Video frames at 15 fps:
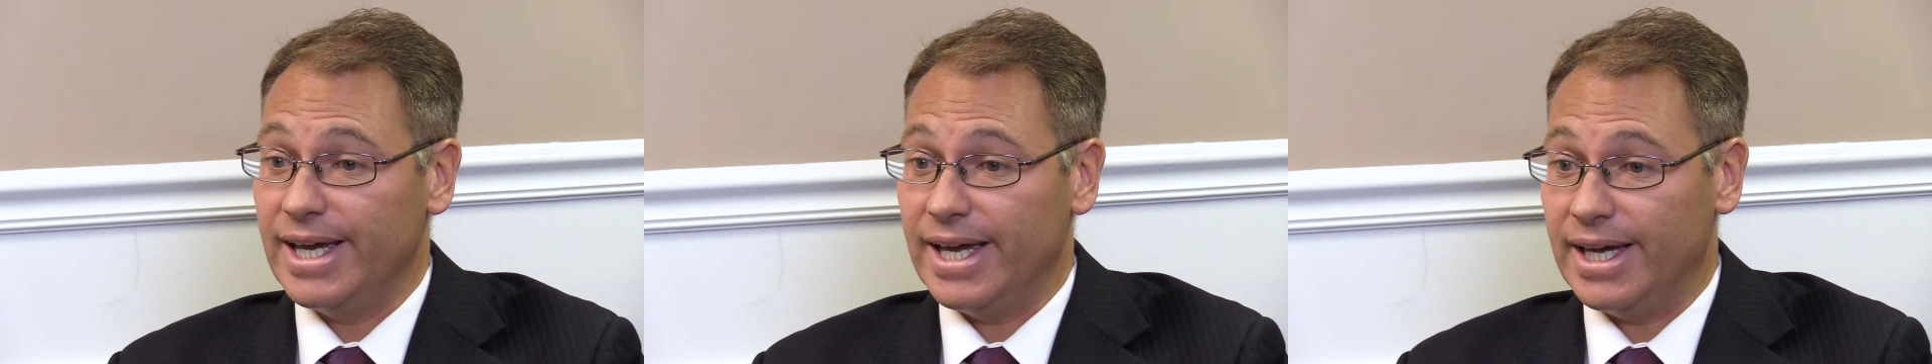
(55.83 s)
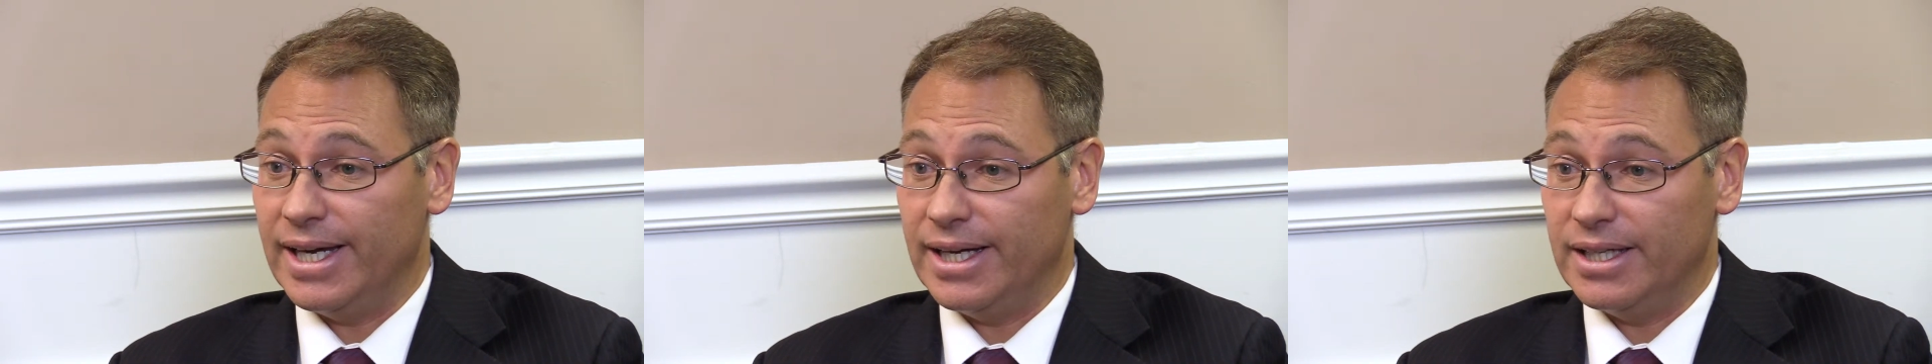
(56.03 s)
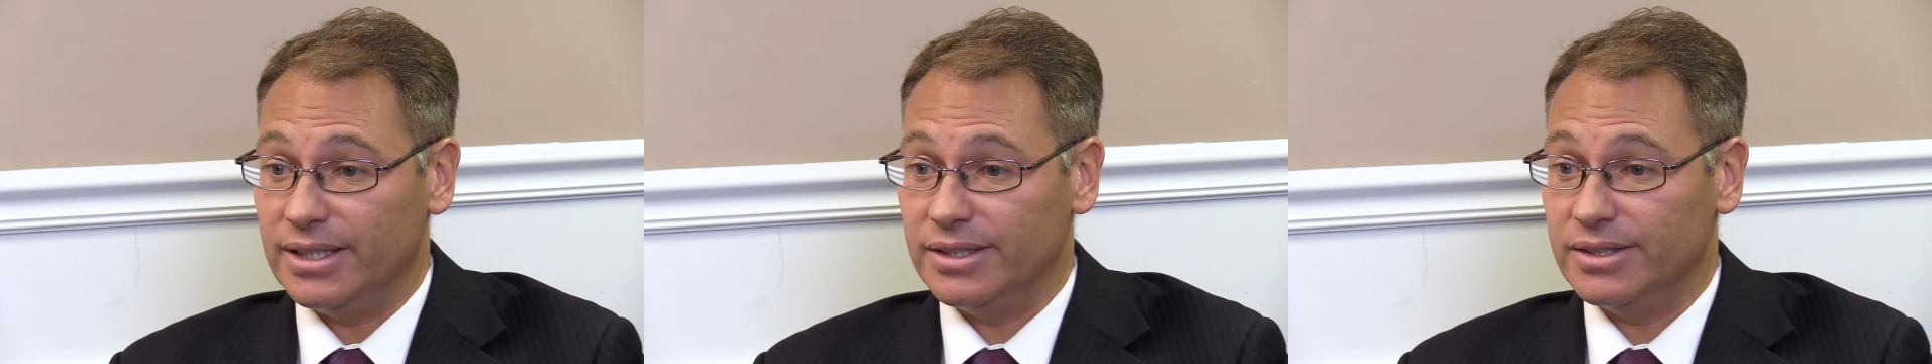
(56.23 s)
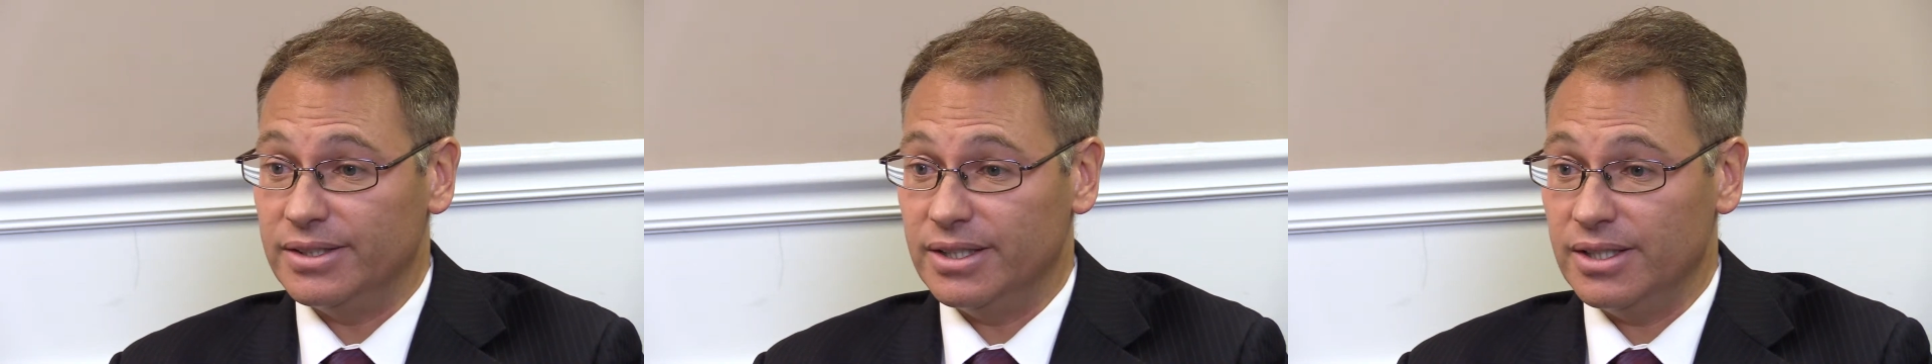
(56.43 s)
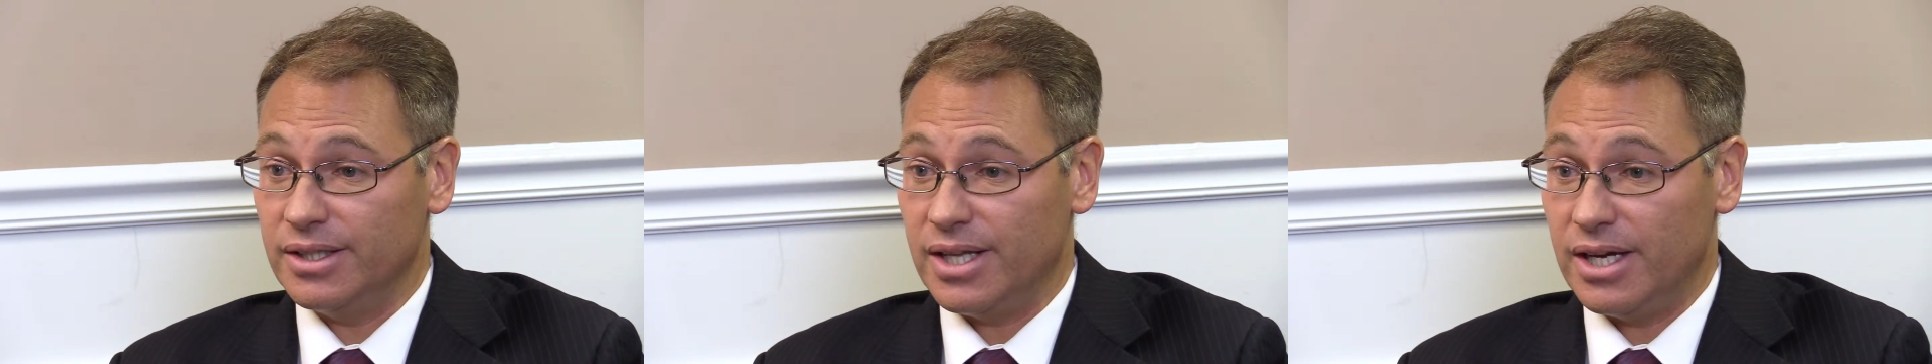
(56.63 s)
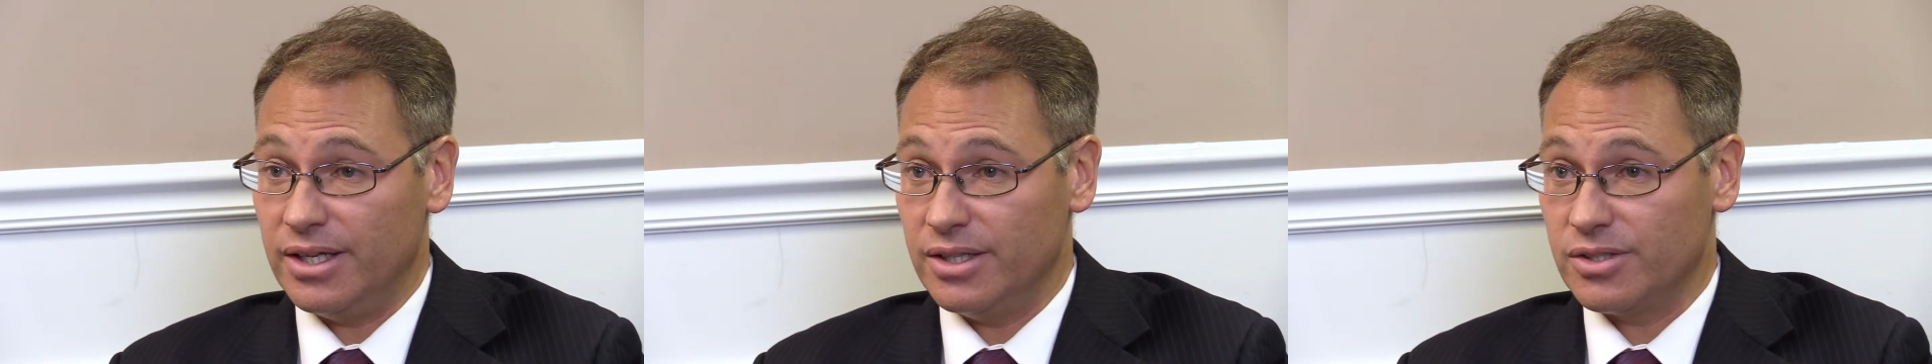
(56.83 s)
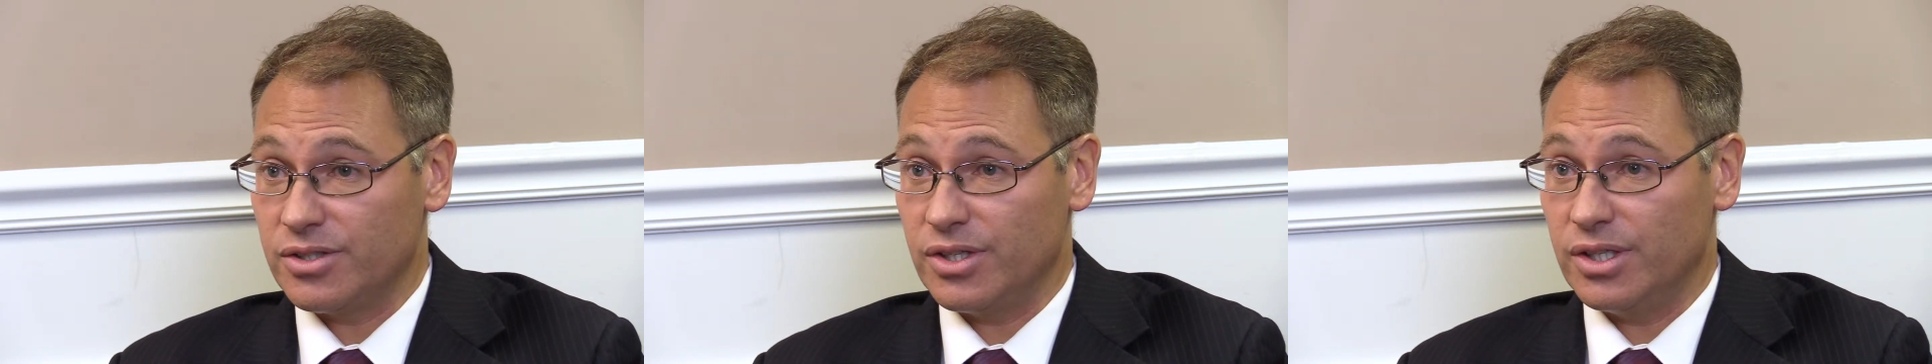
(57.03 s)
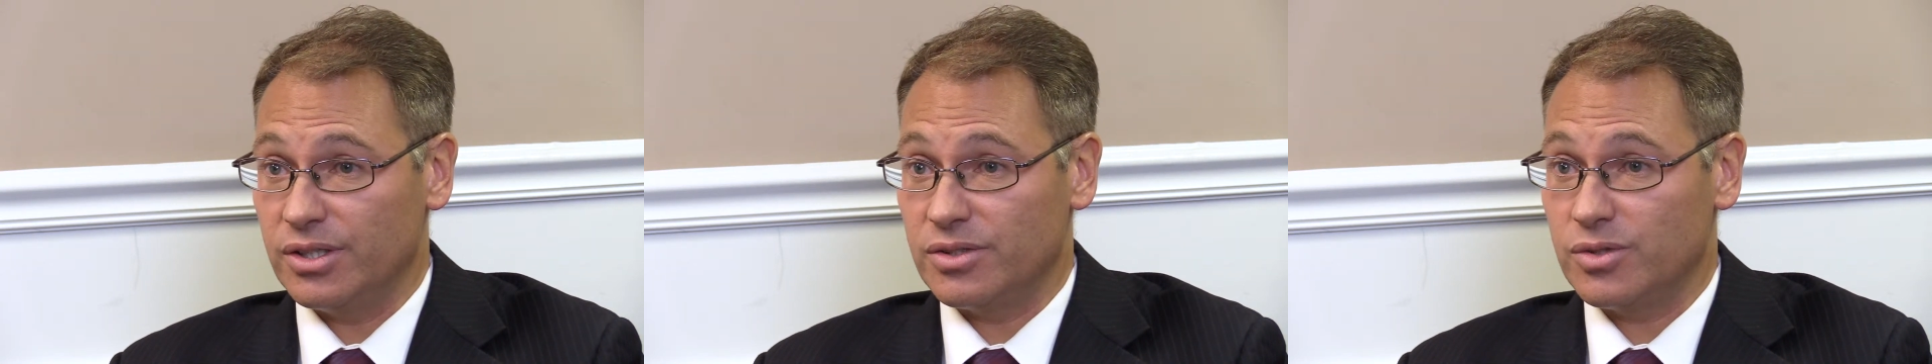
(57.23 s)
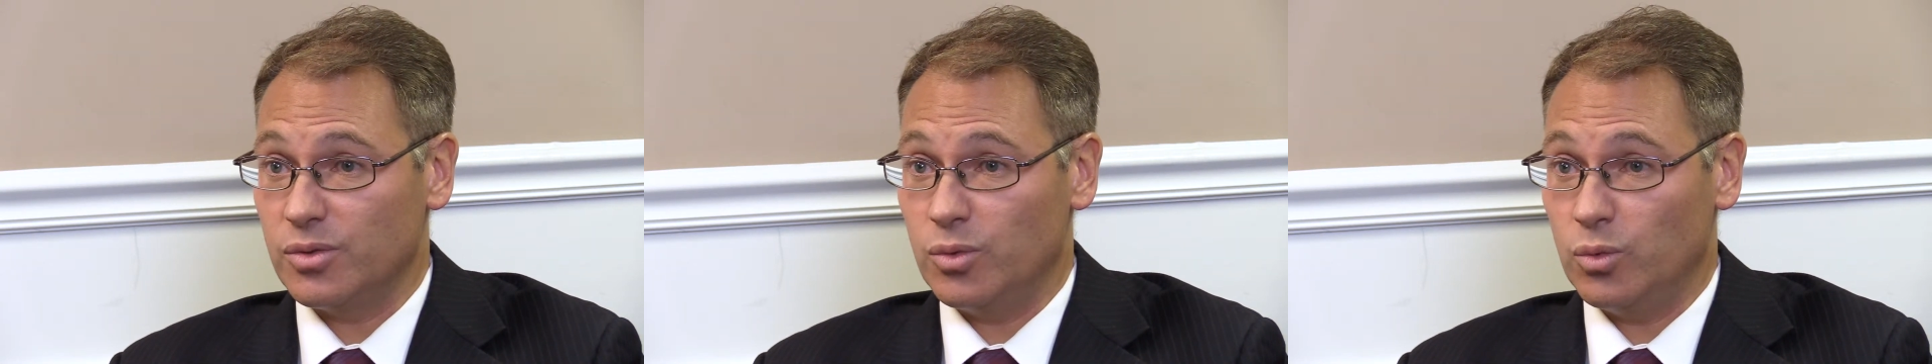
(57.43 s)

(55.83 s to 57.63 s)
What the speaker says: And in that instance,